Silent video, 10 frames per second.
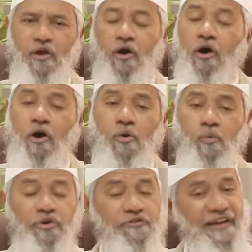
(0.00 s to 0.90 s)
or
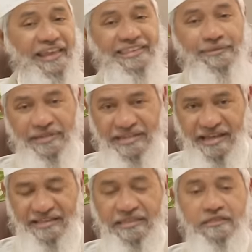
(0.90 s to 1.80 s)
what you find in the
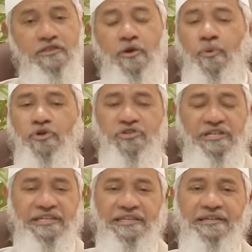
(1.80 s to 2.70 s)
media. This is the
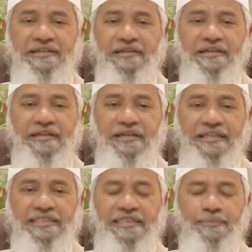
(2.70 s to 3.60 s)
opportunity.
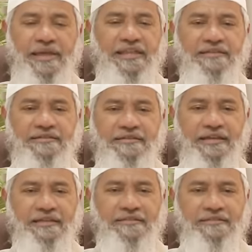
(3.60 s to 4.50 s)
The best
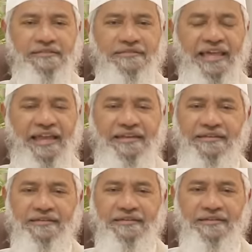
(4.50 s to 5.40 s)
is
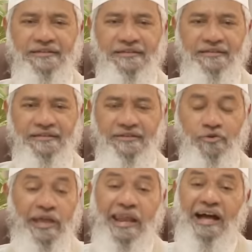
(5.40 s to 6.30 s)
that
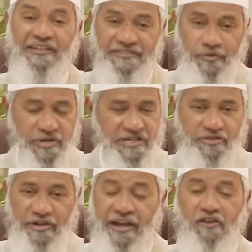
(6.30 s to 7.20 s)
you can ask
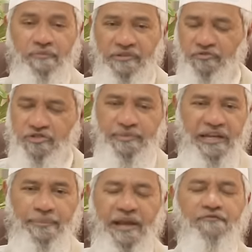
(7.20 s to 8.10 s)
questions on any of my social
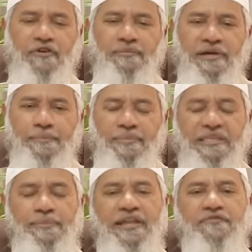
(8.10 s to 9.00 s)
media platform, but
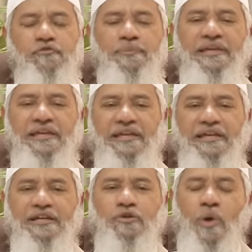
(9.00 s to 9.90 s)
the best would be
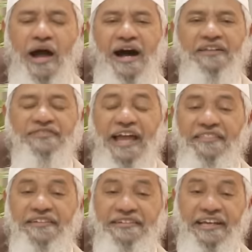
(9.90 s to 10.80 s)
to ask
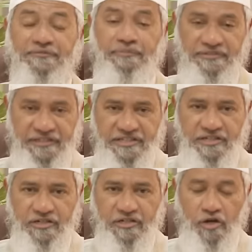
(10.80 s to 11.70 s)
as a text
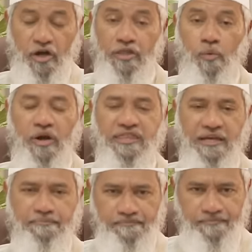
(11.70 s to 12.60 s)
message on the
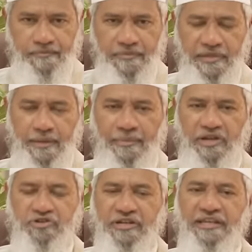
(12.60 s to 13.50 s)
WhatsApp,
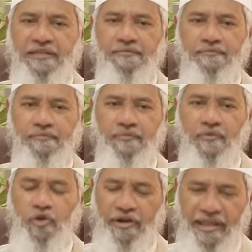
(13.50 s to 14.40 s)
mentioning
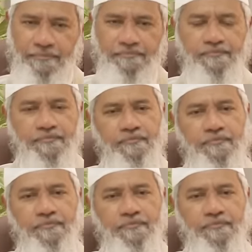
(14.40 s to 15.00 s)
your name,